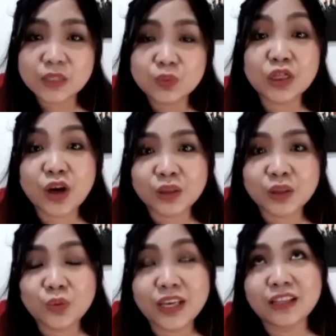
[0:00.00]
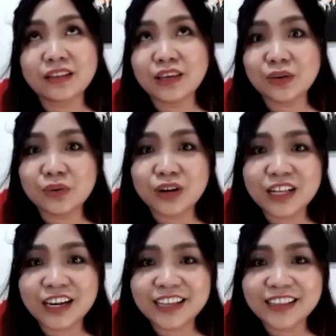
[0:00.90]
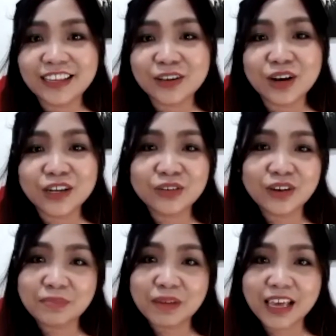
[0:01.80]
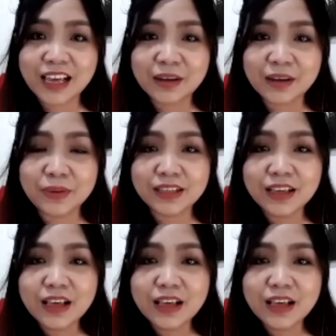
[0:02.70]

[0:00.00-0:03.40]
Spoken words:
We thought we knew already kung ano ang mangyayari, but